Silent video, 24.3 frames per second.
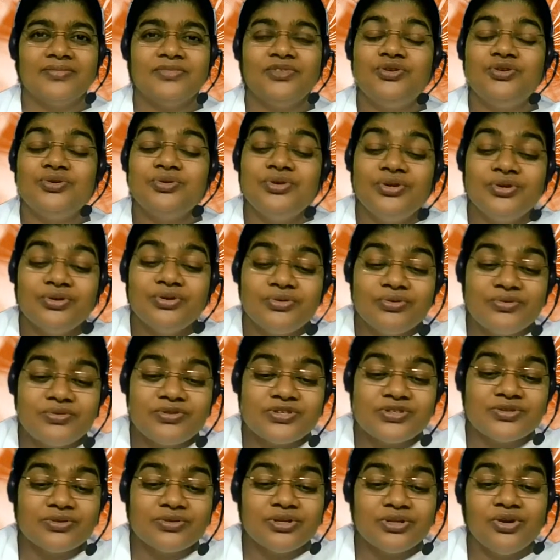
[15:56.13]
Do you
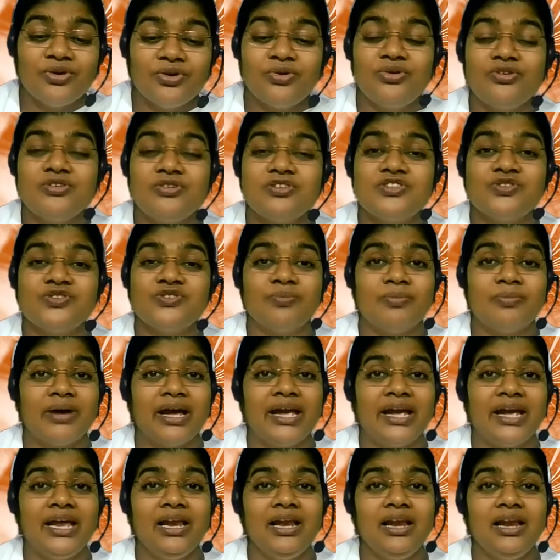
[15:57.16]
your
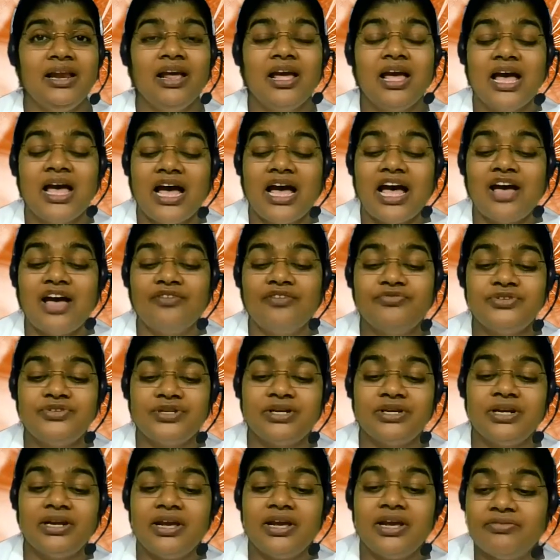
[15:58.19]
smile,
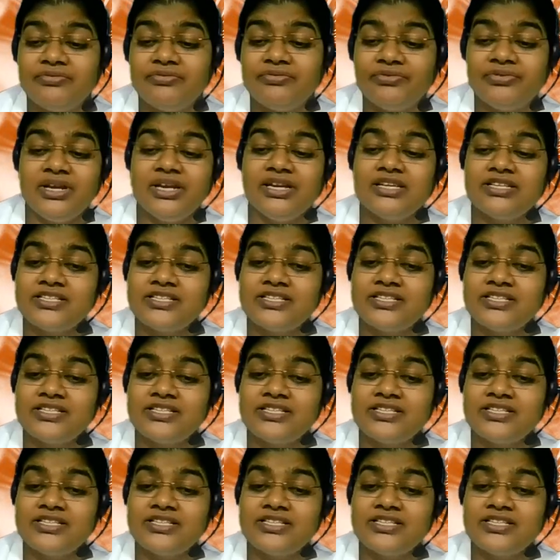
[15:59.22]
after every